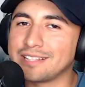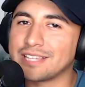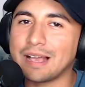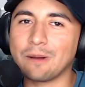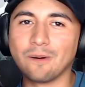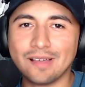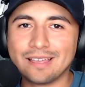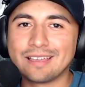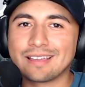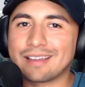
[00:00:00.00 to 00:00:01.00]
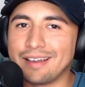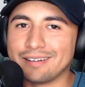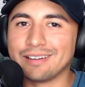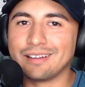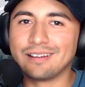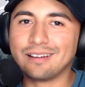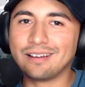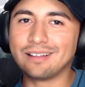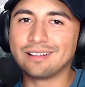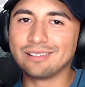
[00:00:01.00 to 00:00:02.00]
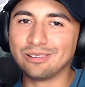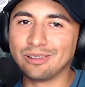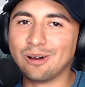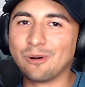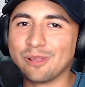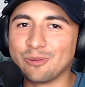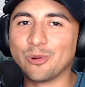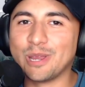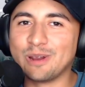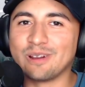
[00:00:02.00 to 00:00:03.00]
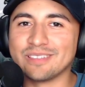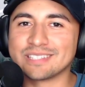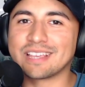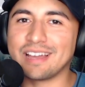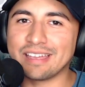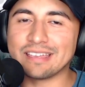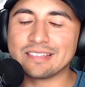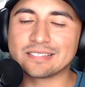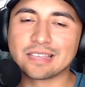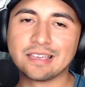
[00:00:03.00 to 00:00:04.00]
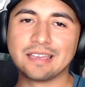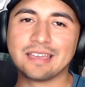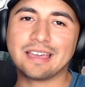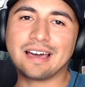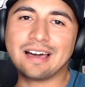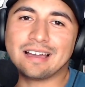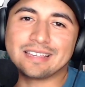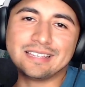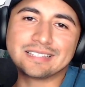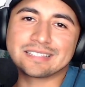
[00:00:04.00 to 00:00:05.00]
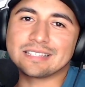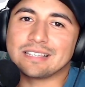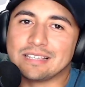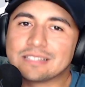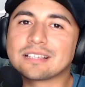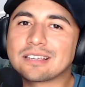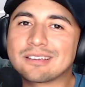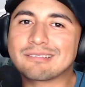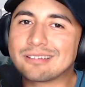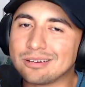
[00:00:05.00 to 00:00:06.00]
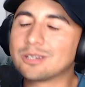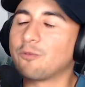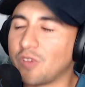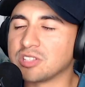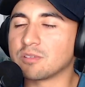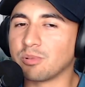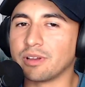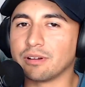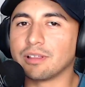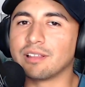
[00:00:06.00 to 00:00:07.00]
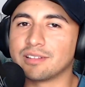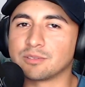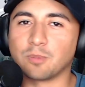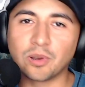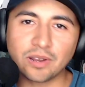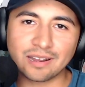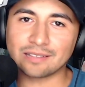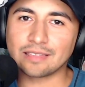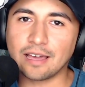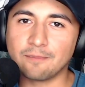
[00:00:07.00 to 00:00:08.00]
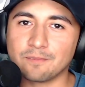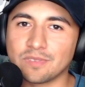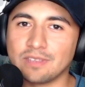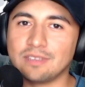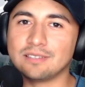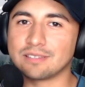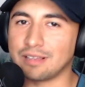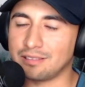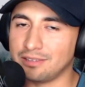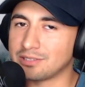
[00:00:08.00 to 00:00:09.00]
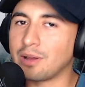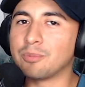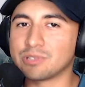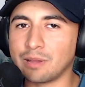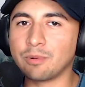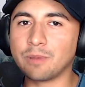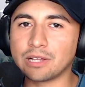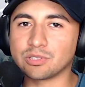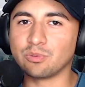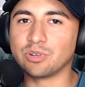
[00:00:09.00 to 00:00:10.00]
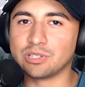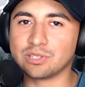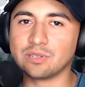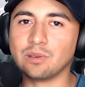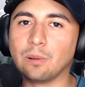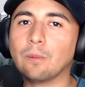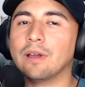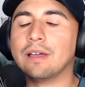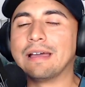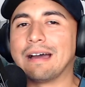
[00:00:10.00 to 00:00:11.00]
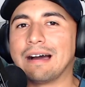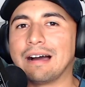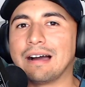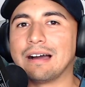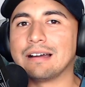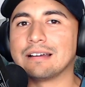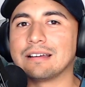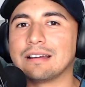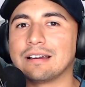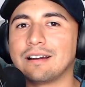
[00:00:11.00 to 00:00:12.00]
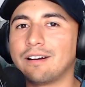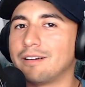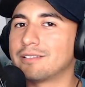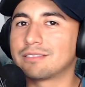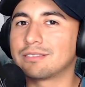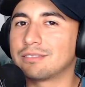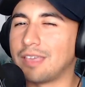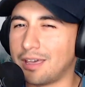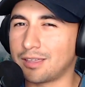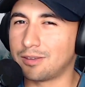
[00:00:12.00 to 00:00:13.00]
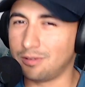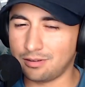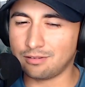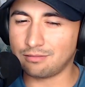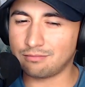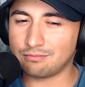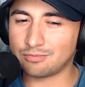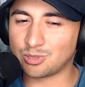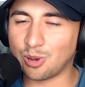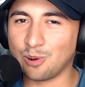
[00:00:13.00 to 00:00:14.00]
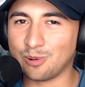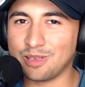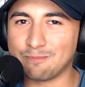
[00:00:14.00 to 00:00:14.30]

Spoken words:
how kind of low on the radar this guy is. He's a good defensive player. Let's put it at that. These numbers I'm about to read to you aren't that good. So he